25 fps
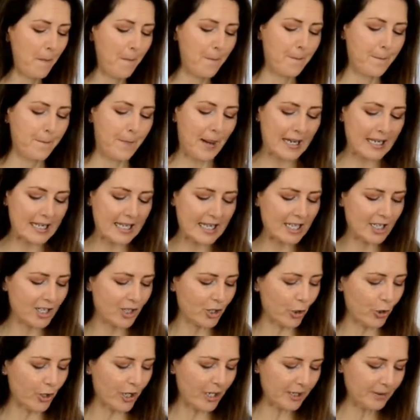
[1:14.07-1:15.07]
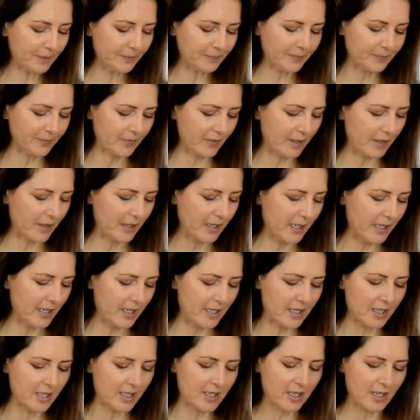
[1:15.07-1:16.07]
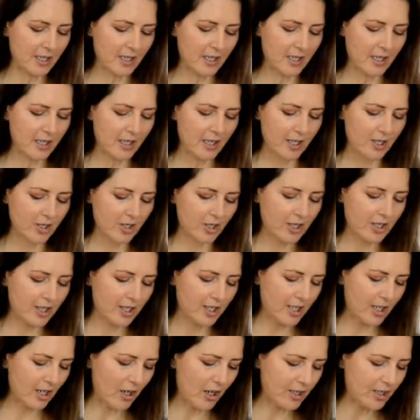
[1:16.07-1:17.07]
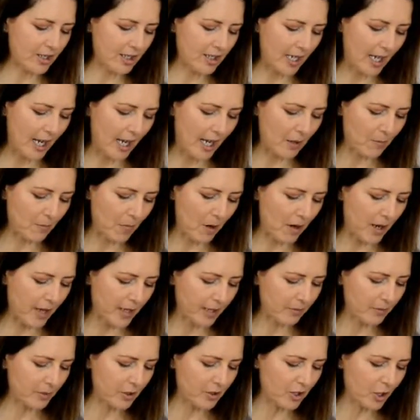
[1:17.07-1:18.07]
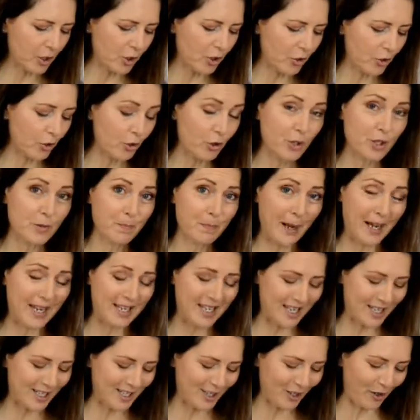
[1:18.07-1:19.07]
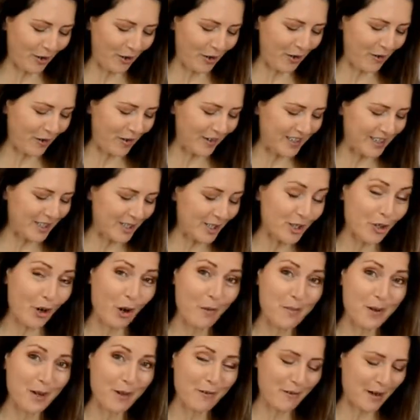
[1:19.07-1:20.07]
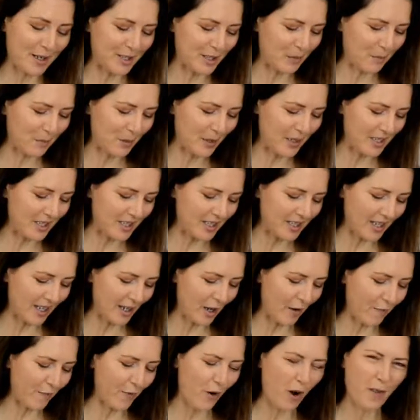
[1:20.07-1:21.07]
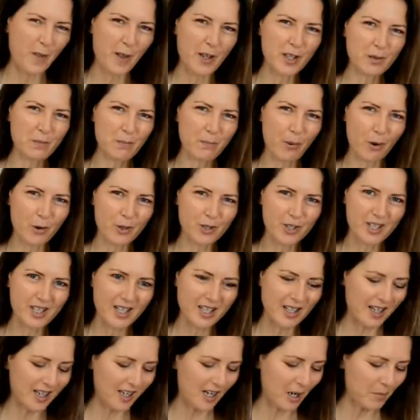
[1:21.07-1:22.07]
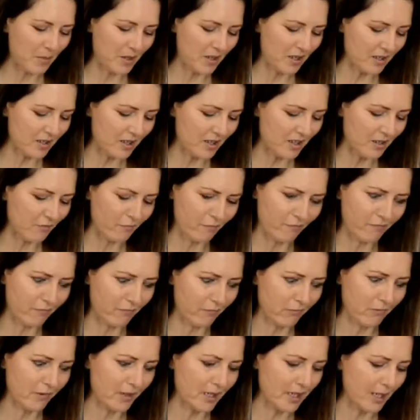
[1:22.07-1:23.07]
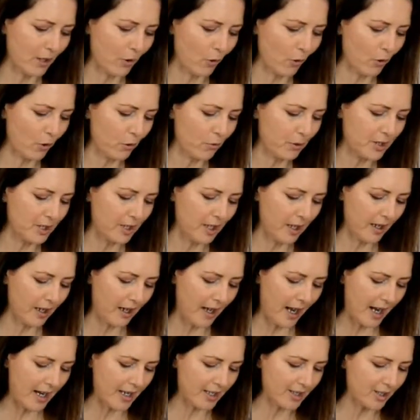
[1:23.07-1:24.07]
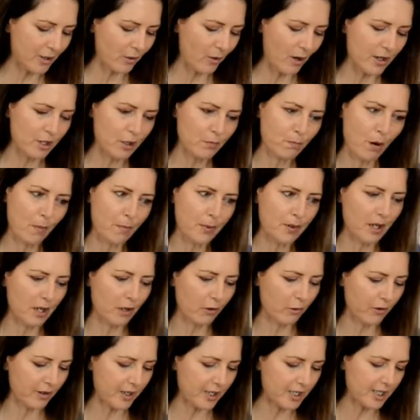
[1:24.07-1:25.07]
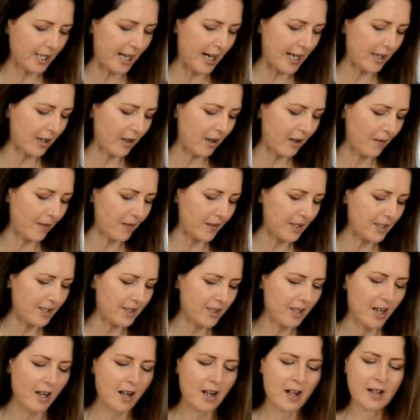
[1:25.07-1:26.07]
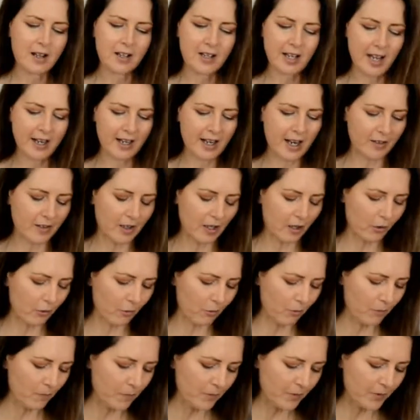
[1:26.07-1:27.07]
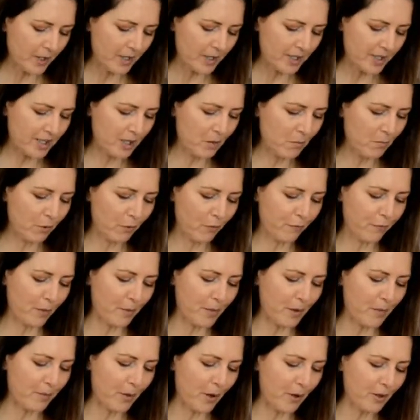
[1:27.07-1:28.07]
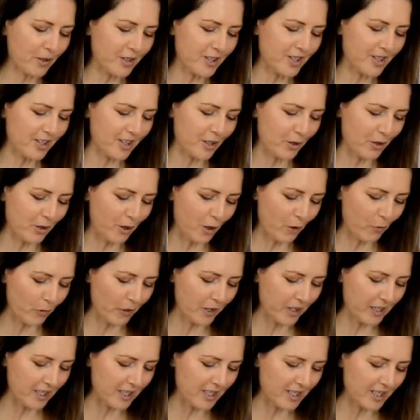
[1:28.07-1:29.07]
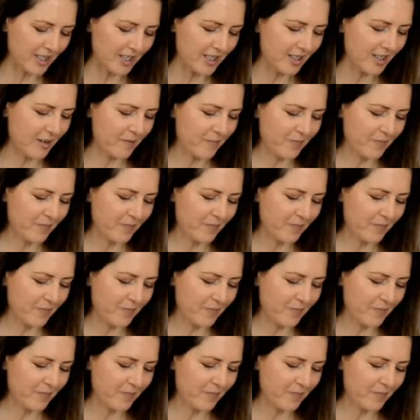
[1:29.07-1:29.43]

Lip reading: baking soda, and as you can see I decant mine because I use baking soda in so many recipes, and I find those boxes that they come in are just really awkward to get it out, so I just pop it in a little container like this, cut out the little symbol from the box so I know what it is,